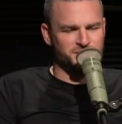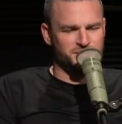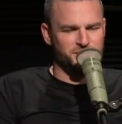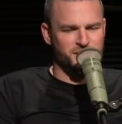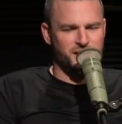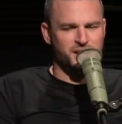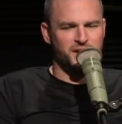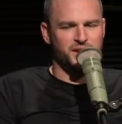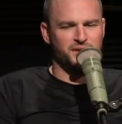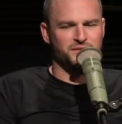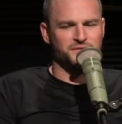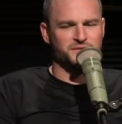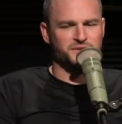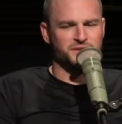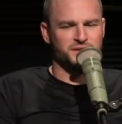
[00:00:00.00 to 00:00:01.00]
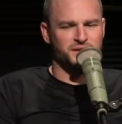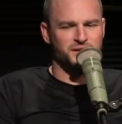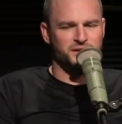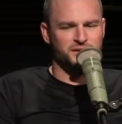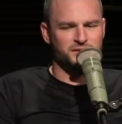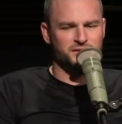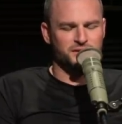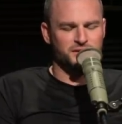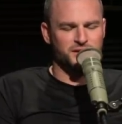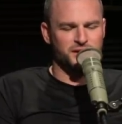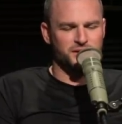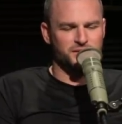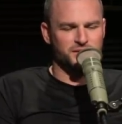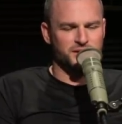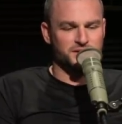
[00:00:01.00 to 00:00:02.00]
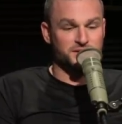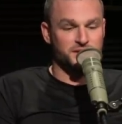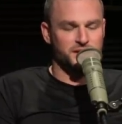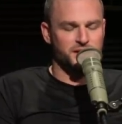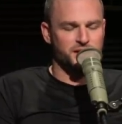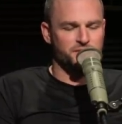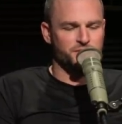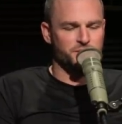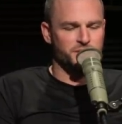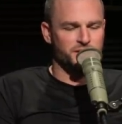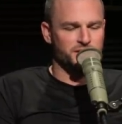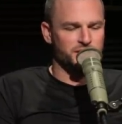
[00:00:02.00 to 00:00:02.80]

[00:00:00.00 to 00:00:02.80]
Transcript: negatives that stand out for me,